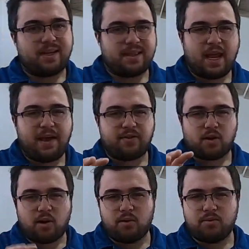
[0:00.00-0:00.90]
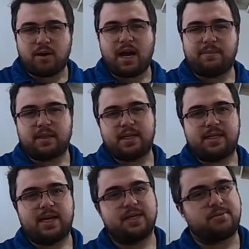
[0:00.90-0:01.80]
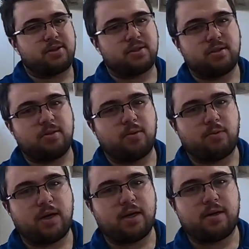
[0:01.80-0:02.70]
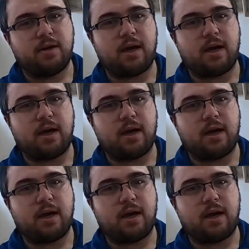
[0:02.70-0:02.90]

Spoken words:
They have their own lab that they test, which is a little bit weird,